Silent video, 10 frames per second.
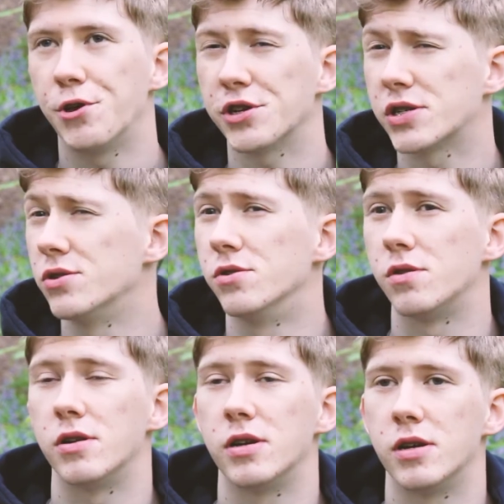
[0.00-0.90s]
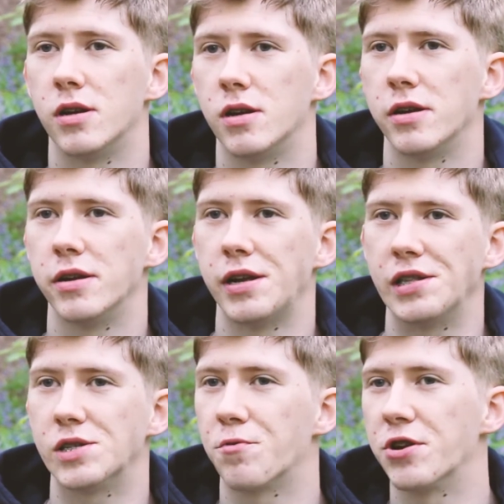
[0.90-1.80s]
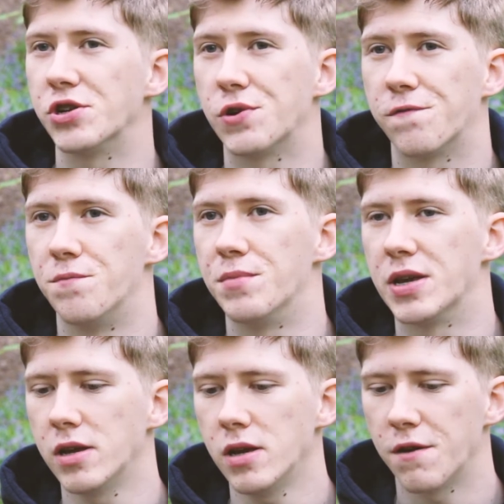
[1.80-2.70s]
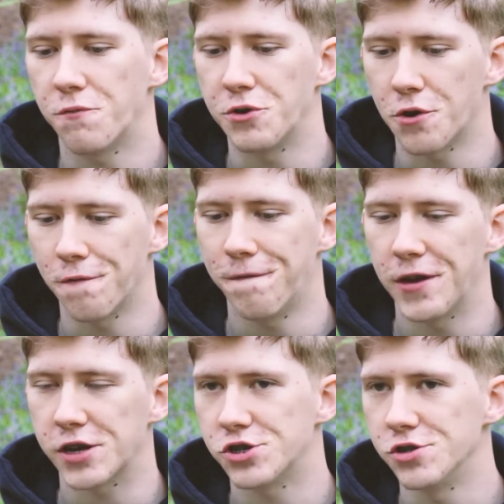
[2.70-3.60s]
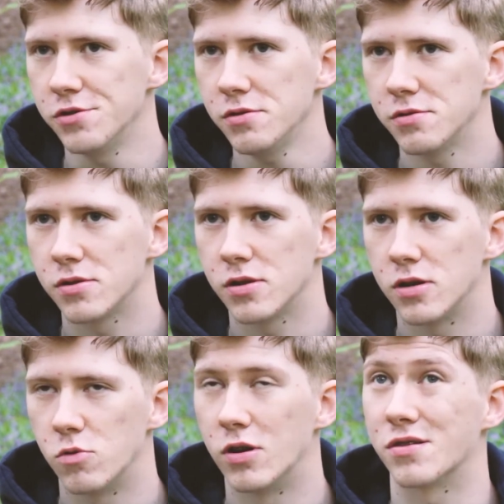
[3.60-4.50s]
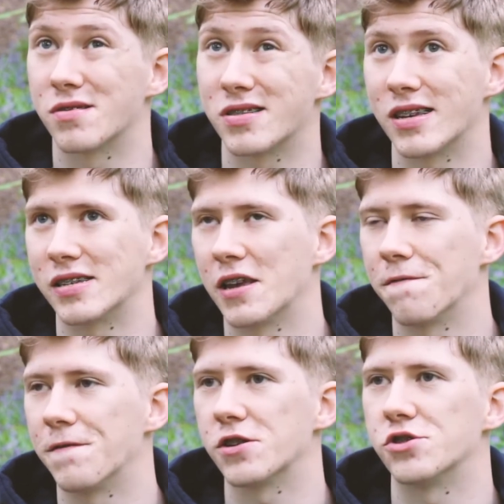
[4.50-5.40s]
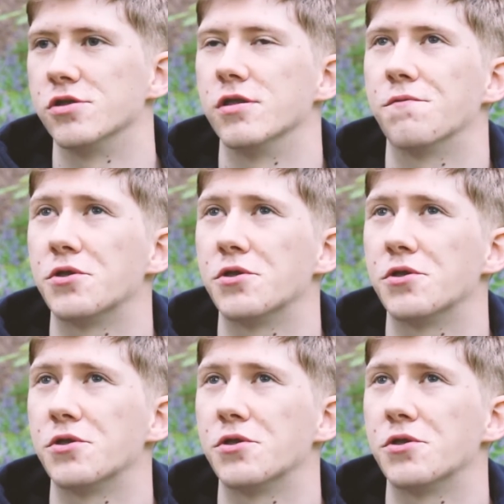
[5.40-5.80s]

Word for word: Personal inspiration for me, if we go fiction, well, I say fiction.